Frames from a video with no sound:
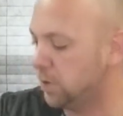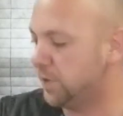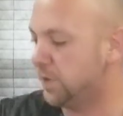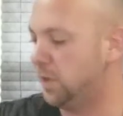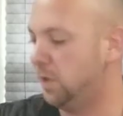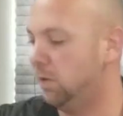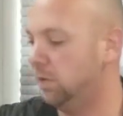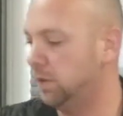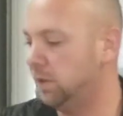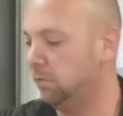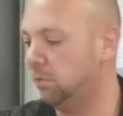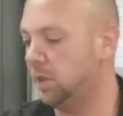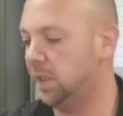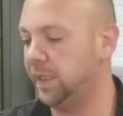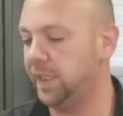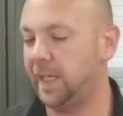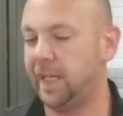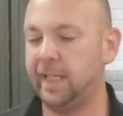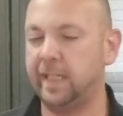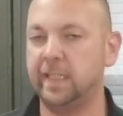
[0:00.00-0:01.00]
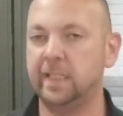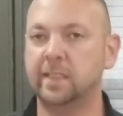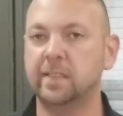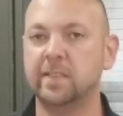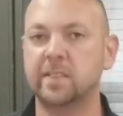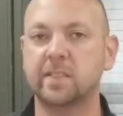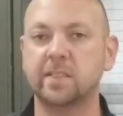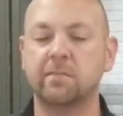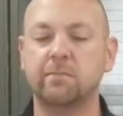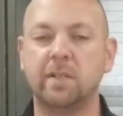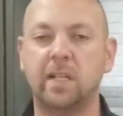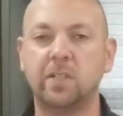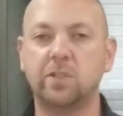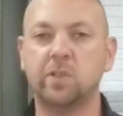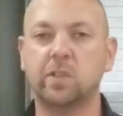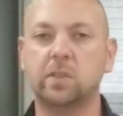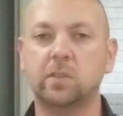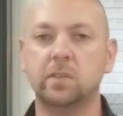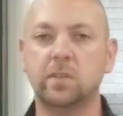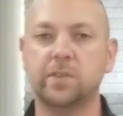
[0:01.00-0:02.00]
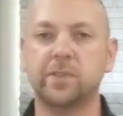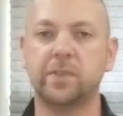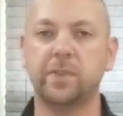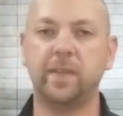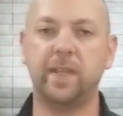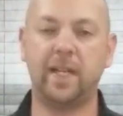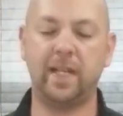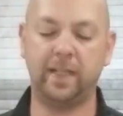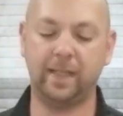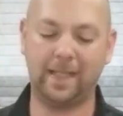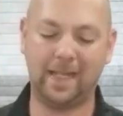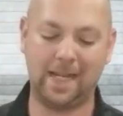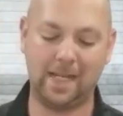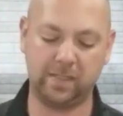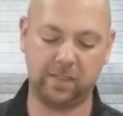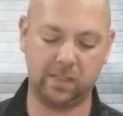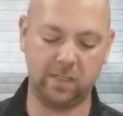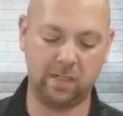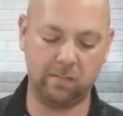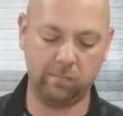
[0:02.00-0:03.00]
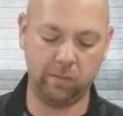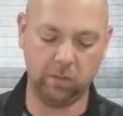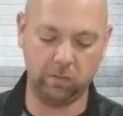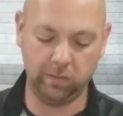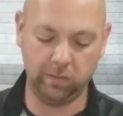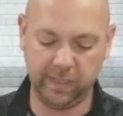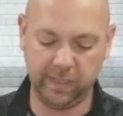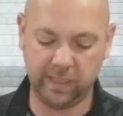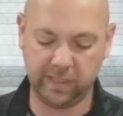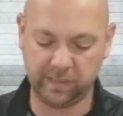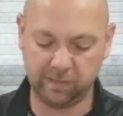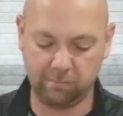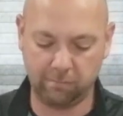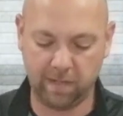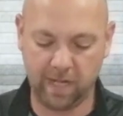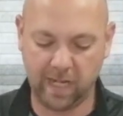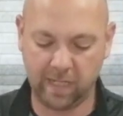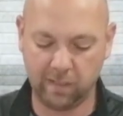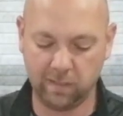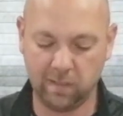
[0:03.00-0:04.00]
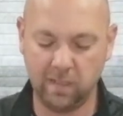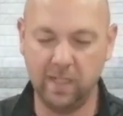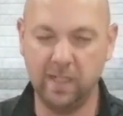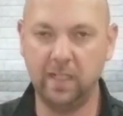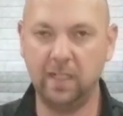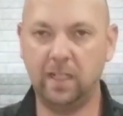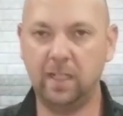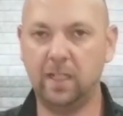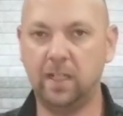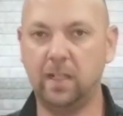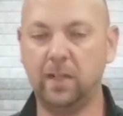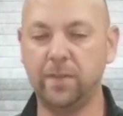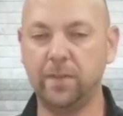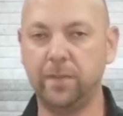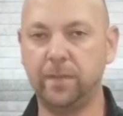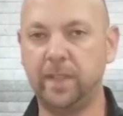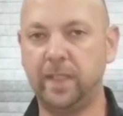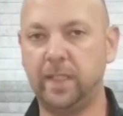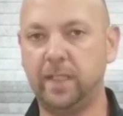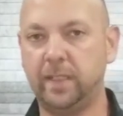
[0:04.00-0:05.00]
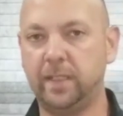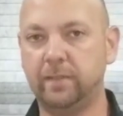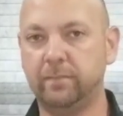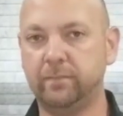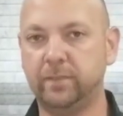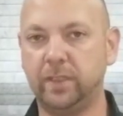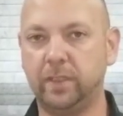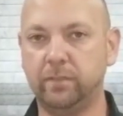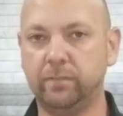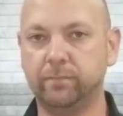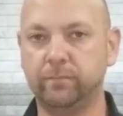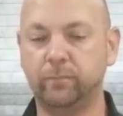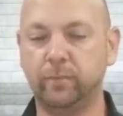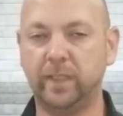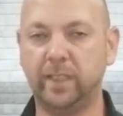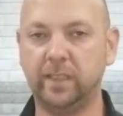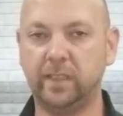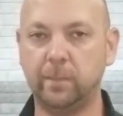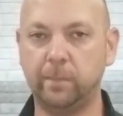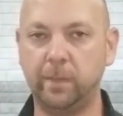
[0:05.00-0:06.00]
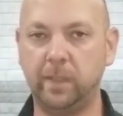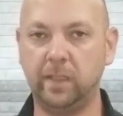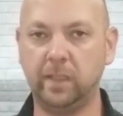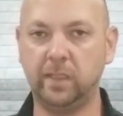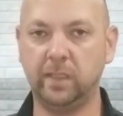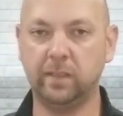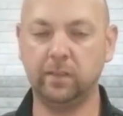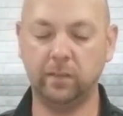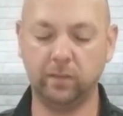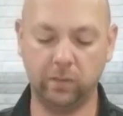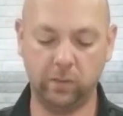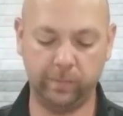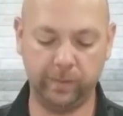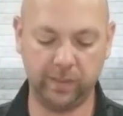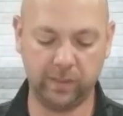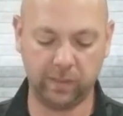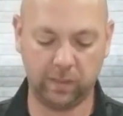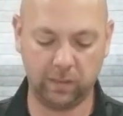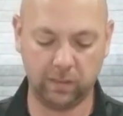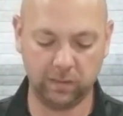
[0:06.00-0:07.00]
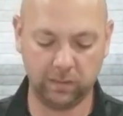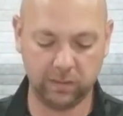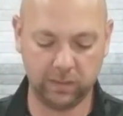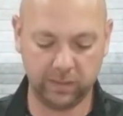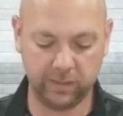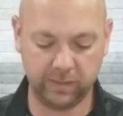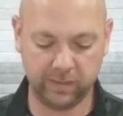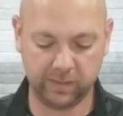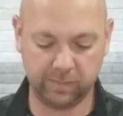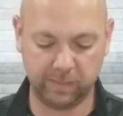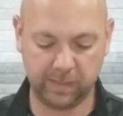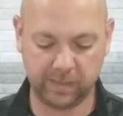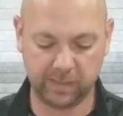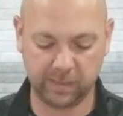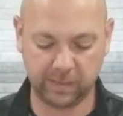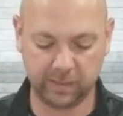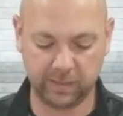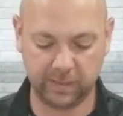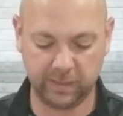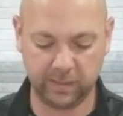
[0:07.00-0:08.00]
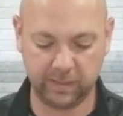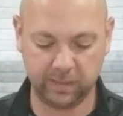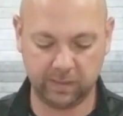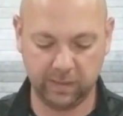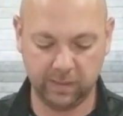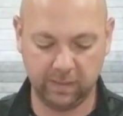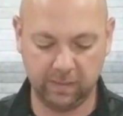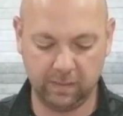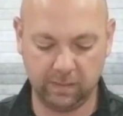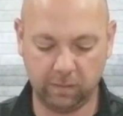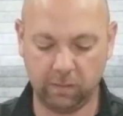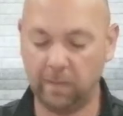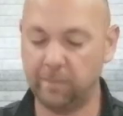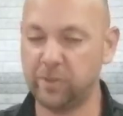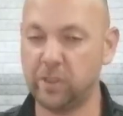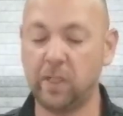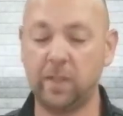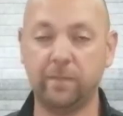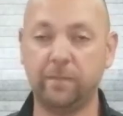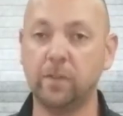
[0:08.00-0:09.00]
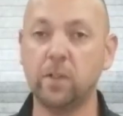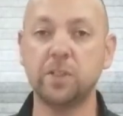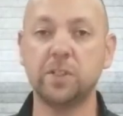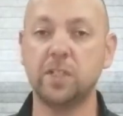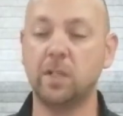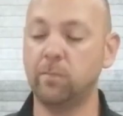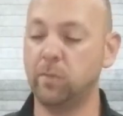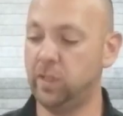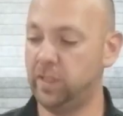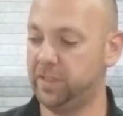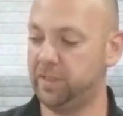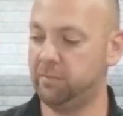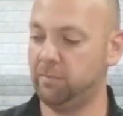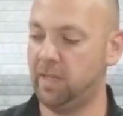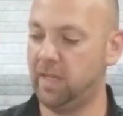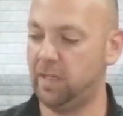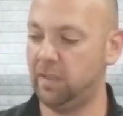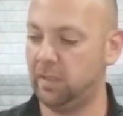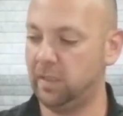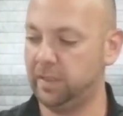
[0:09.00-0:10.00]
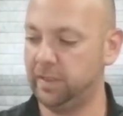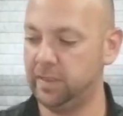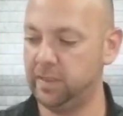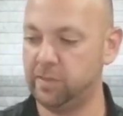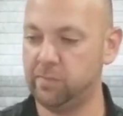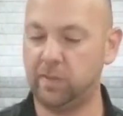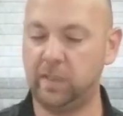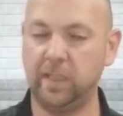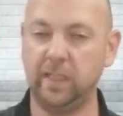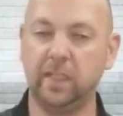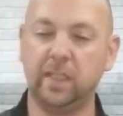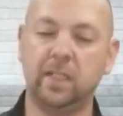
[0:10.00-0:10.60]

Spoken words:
is the only one that is symmetrical, so that last number doesn't matter, other than it, we get the pin a little bit taller is basically it. Or I'm sorry, the first number doesn't matter on this one.